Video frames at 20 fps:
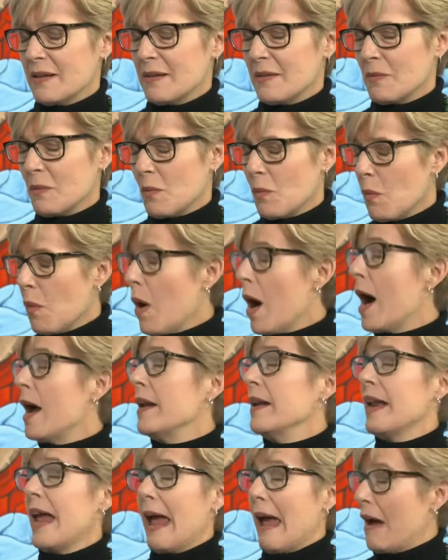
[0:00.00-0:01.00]

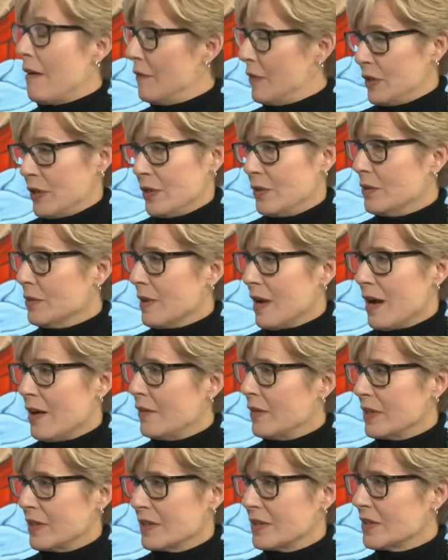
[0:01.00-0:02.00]
one avenue, mm,
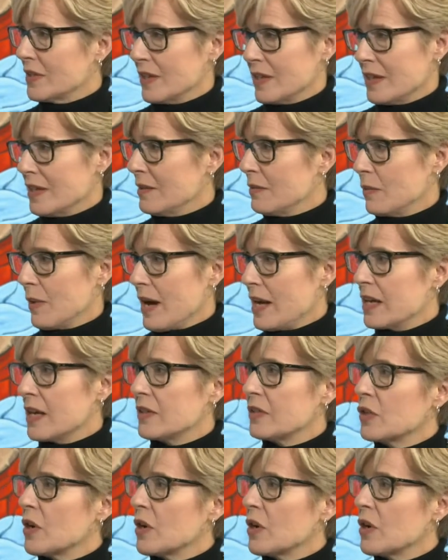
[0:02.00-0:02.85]
obviously, right?